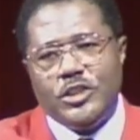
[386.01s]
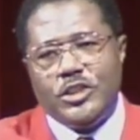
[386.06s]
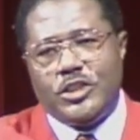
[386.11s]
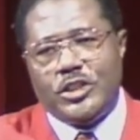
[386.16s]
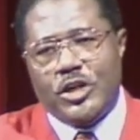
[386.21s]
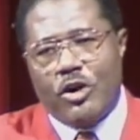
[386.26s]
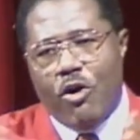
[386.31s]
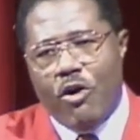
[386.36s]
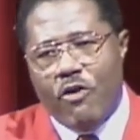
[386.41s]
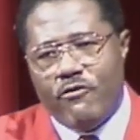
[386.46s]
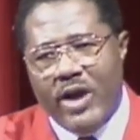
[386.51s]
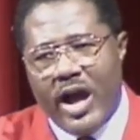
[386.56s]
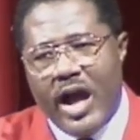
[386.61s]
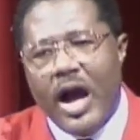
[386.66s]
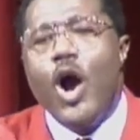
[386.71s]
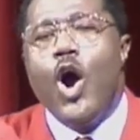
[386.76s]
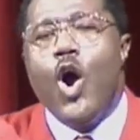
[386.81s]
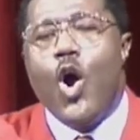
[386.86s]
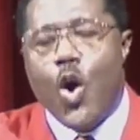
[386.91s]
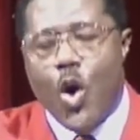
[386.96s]

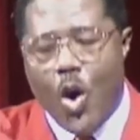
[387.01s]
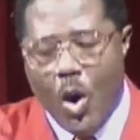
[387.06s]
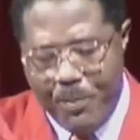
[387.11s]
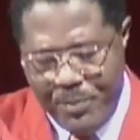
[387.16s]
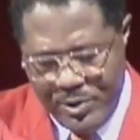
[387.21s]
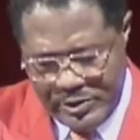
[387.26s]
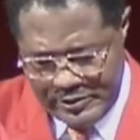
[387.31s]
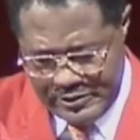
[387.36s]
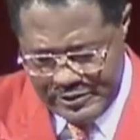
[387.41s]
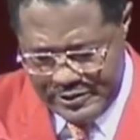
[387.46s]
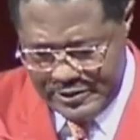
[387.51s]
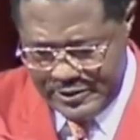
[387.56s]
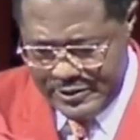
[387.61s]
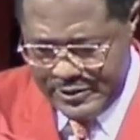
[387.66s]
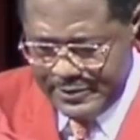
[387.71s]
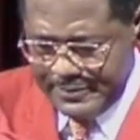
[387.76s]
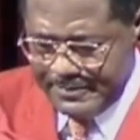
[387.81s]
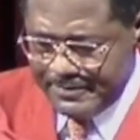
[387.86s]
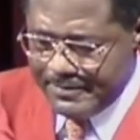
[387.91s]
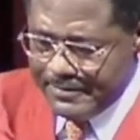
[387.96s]
Jehovah
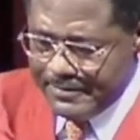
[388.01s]
opens.